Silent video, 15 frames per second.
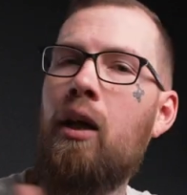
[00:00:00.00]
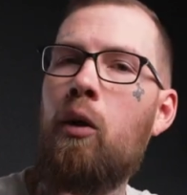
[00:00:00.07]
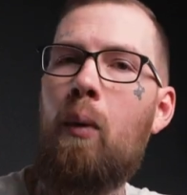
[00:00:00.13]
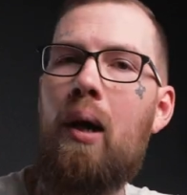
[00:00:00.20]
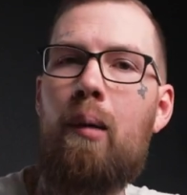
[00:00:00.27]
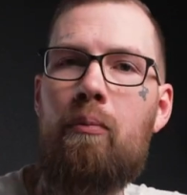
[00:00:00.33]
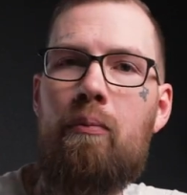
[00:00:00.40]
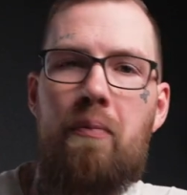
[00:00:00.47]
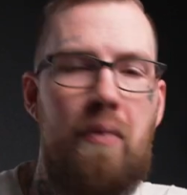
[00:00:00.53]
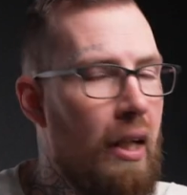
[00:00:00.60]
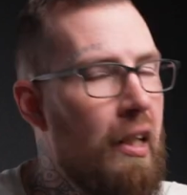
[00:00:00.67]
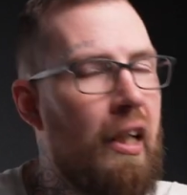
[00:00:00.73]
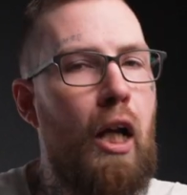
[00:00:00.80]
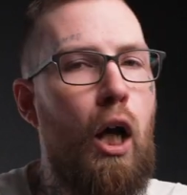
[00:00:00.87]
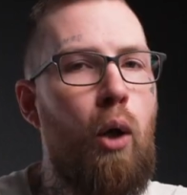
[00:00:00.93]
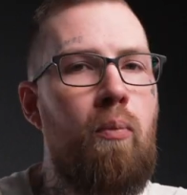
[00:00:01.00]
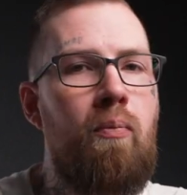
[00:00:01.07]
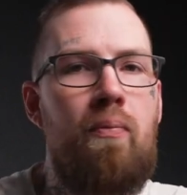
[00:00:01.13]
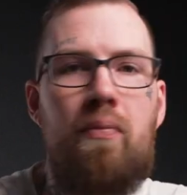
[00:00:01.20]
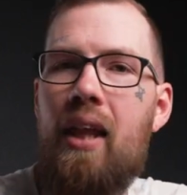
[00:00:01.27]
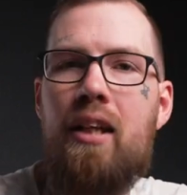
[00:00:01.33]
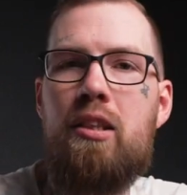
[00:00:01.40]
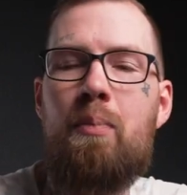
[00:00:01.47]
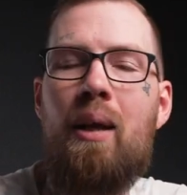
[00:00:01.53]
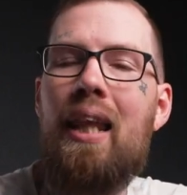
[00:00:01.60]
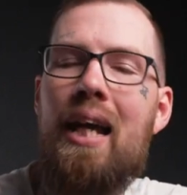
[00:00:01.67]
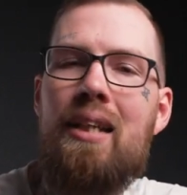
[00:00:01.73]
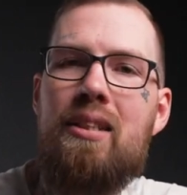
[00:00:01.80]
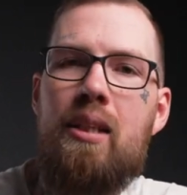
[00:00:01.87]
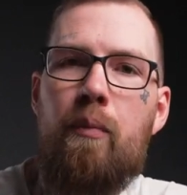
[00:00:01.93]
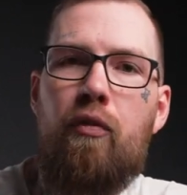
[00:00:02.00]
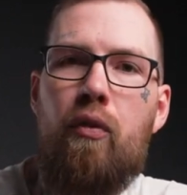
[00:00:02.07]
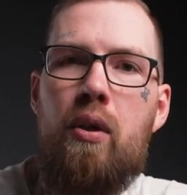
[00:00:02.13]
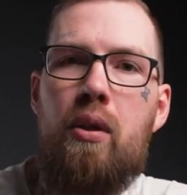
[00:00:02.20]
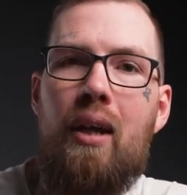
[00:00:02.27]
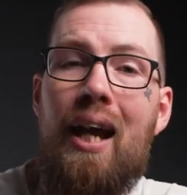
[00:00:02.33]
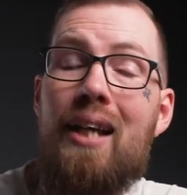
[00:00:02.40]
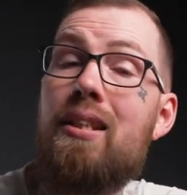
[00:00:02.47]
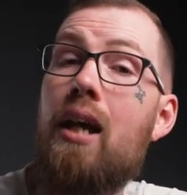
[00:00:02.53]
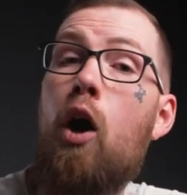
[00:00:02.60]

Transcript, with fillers: Well, there you go. That's my last tip for you guys.